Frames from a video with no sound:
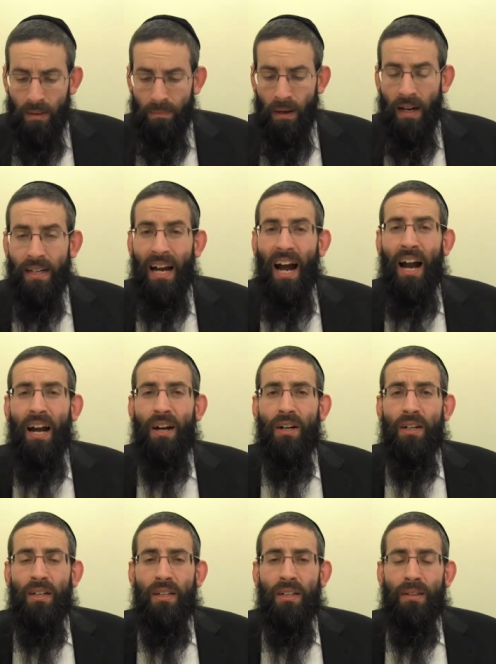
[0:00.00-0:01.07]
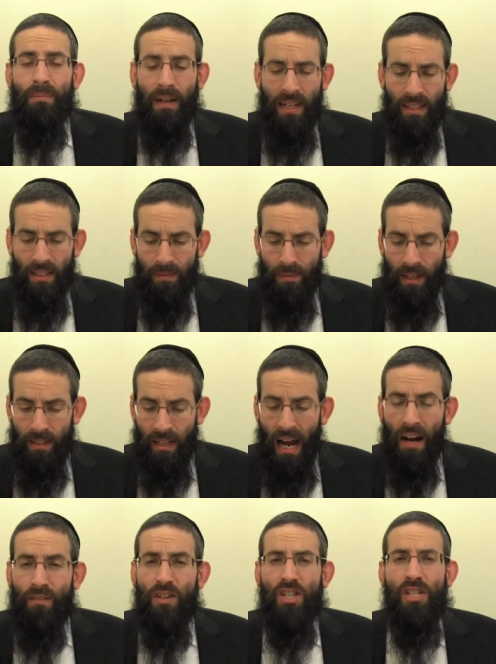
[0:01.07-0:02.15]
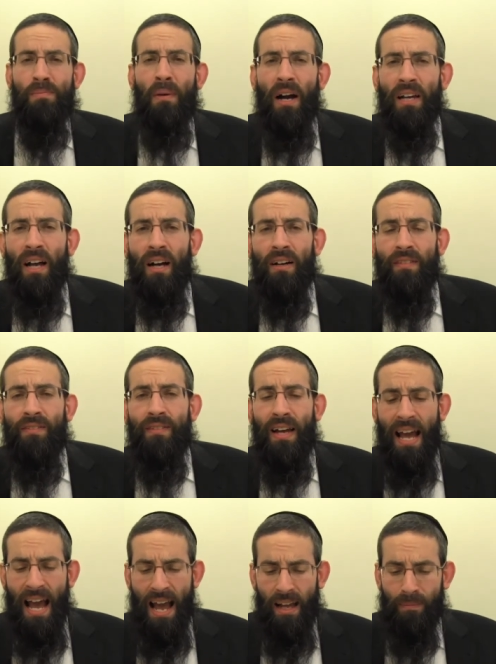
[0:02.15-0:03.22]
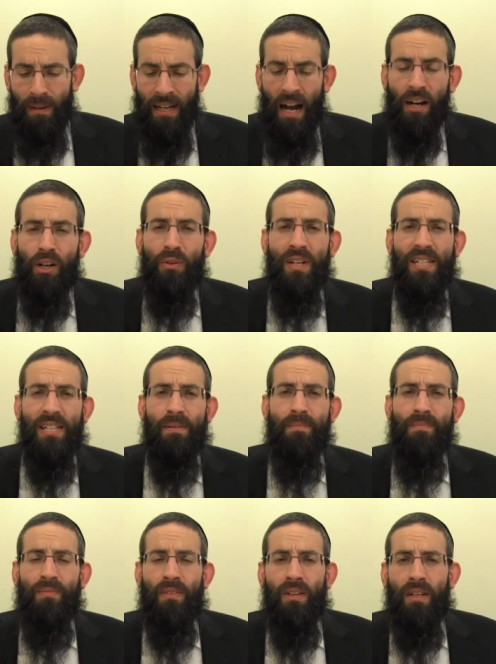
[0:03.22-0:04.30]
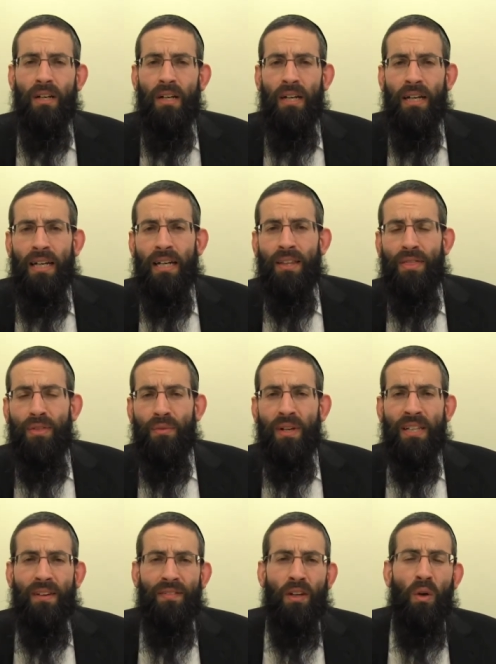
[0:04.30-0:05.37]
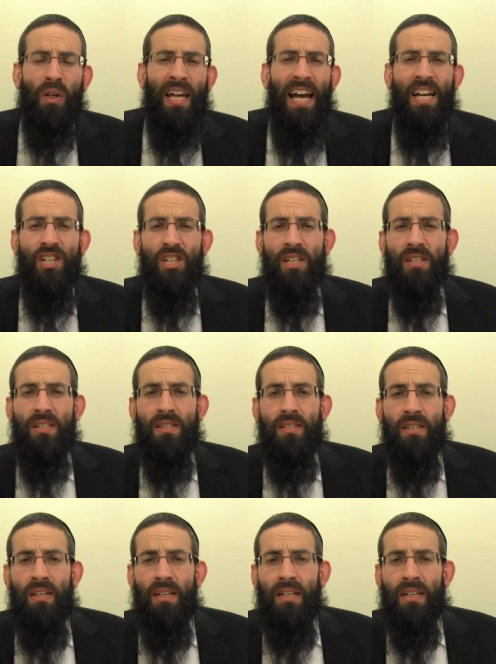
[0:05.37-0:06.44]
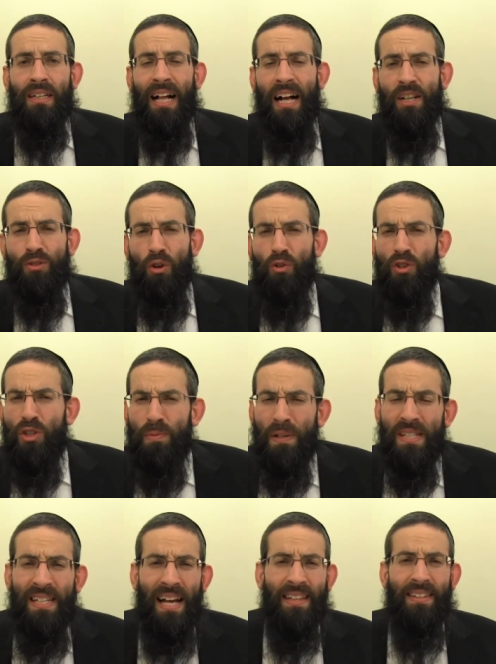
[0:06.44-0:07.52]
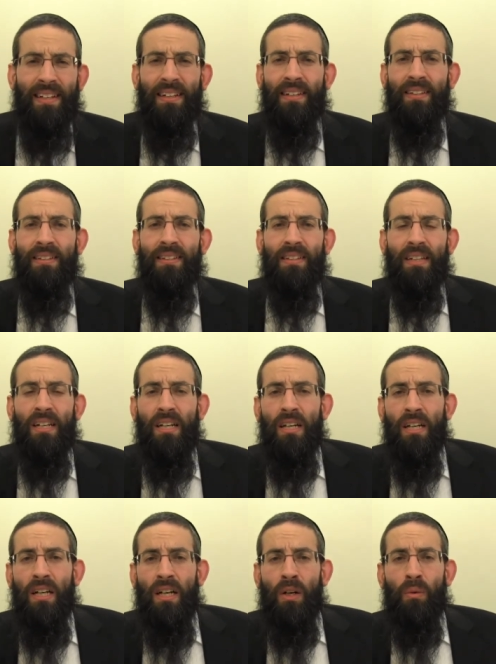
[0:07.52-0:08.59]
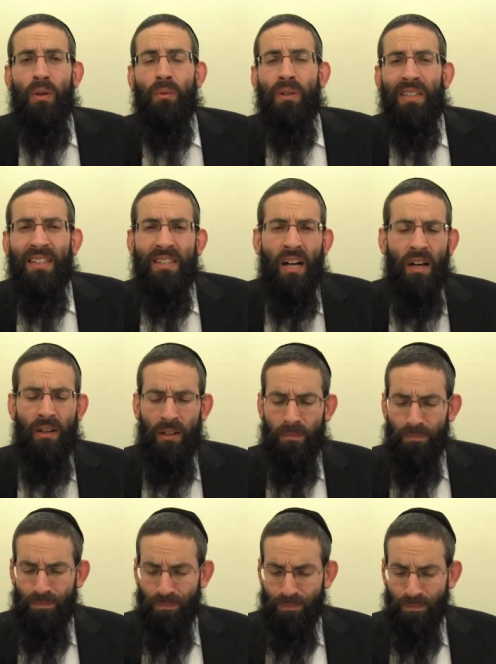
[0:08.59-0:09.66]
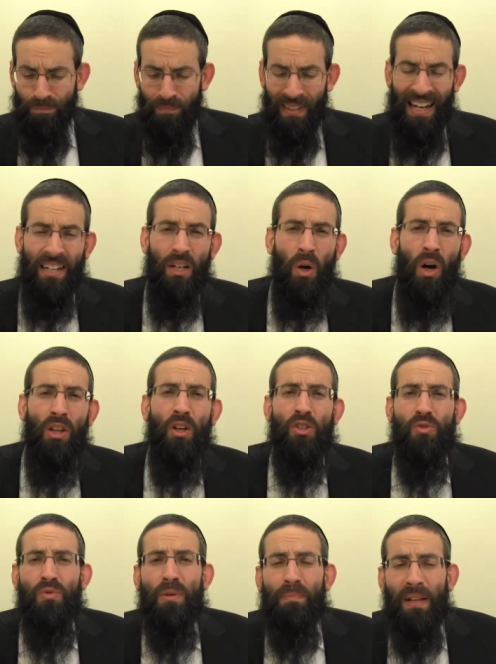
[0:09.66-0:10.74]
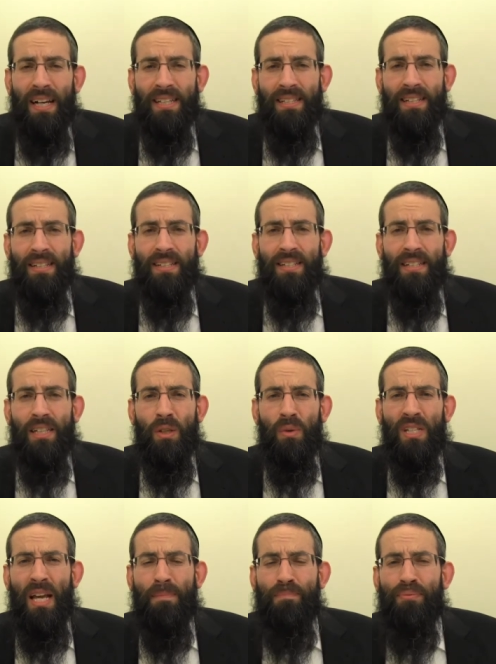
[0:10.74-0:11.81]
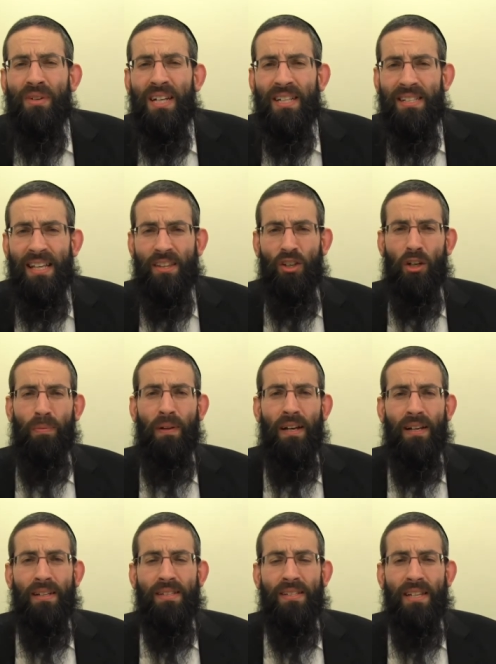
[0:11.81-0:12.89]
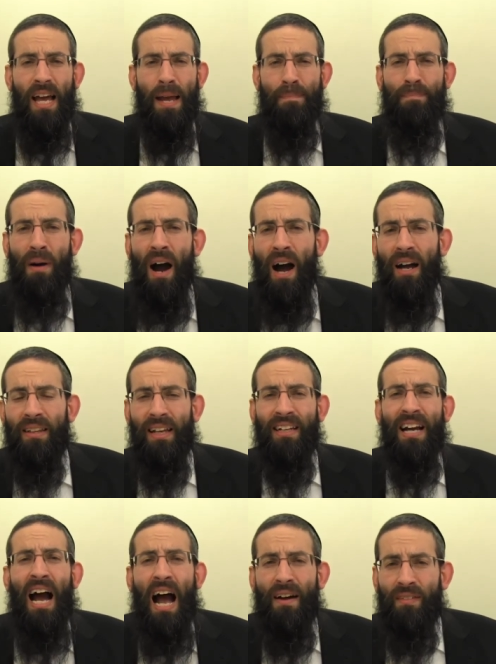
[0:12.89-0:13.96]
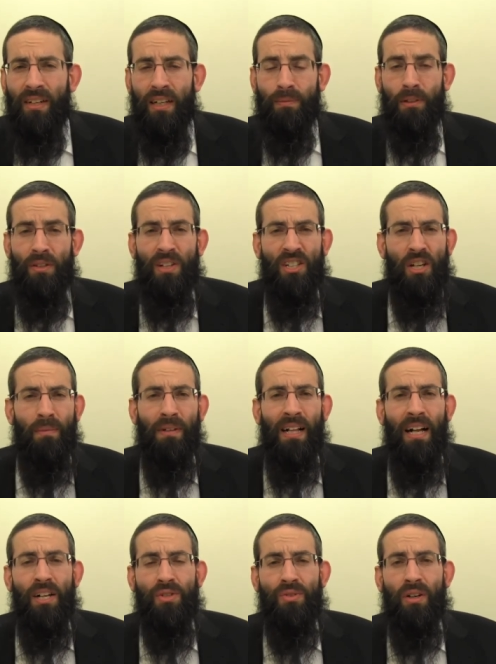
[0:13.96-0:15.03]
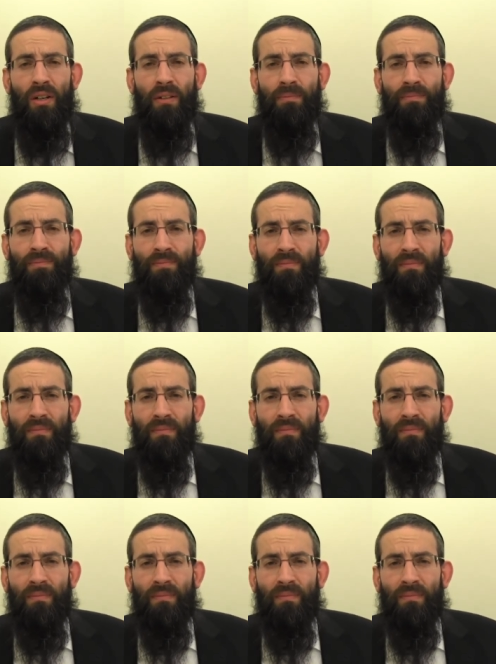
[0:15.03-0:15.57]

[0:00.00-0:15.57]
by Har, by by Abris Moav, and by Har Gerizim. In three different occasions, Klal Yisrael was presented with, with the Torah. And in all those three places, there was a bris that took place, a bond, a covenant between Hashem and Klal Yisrael.